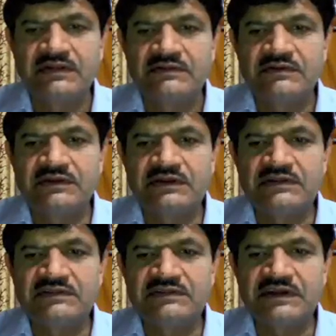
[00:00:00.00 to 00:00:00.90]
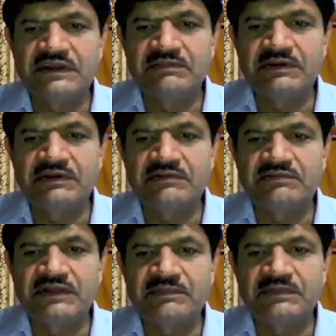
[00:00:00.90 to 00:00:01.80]
so here the 13 meter of
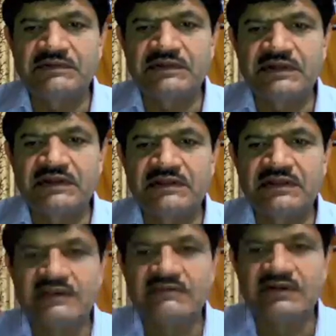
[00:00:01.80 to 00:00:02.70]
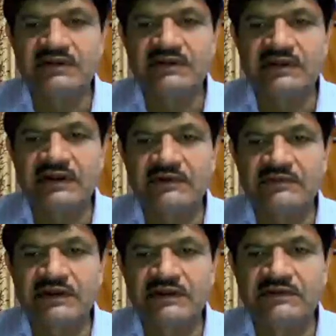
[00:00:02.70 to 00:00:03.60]
depth is there in the river, and
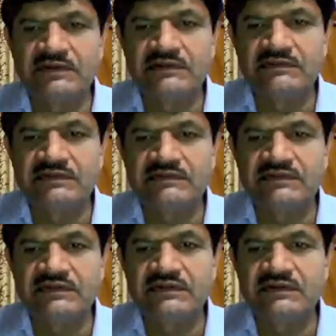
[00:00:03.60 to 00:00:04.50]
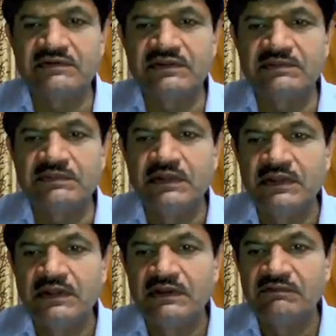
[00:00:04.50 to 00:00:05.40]
outside you can just see only
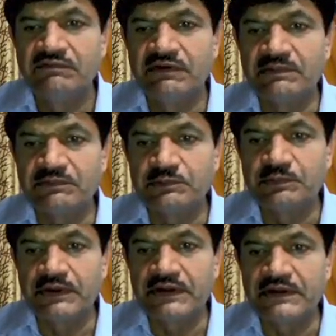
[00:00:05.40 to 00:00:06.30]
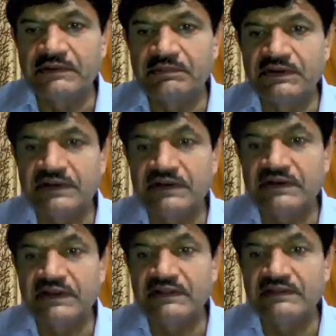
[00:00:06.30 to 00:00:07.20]
2.88 meter,
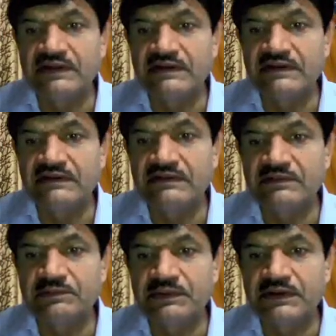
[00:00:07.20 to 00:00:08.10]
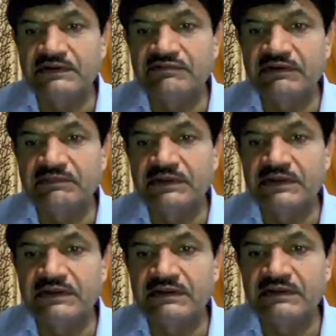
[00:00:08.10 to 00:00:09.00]
like that, 2.85
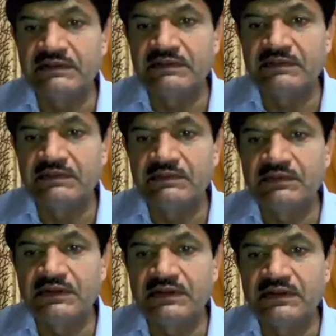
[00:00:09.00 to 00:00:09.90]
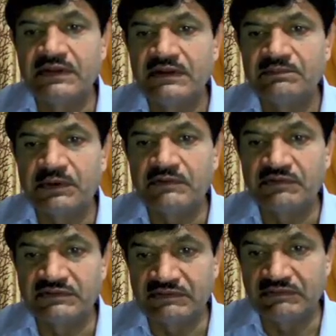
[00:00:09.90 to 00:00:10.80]
meter. Okay,
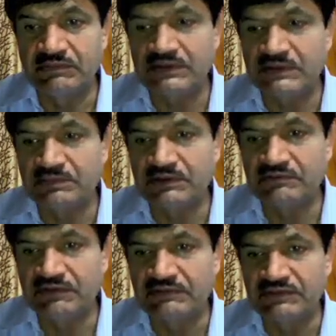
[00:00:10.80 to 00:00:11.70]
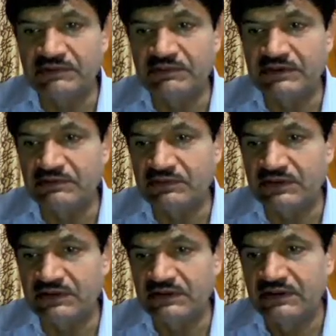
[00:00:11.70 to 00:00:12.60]
0.17 meter, 0.53 meter.
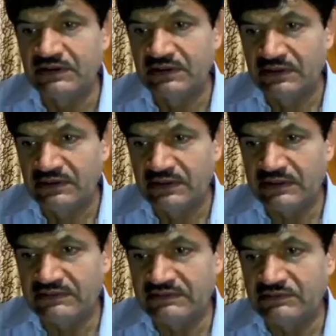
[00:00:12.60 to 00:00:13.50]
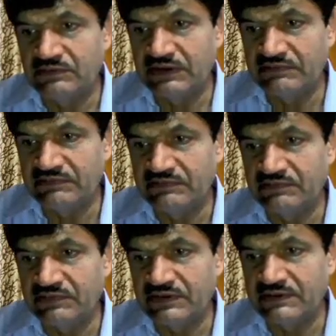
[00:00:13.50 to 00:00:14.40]
Okay, like this you have.
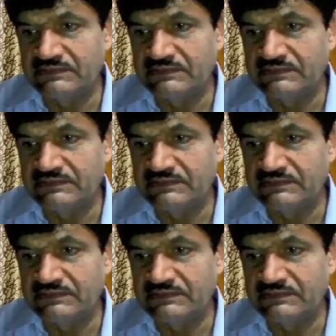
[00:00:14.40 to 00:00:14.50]
Okay,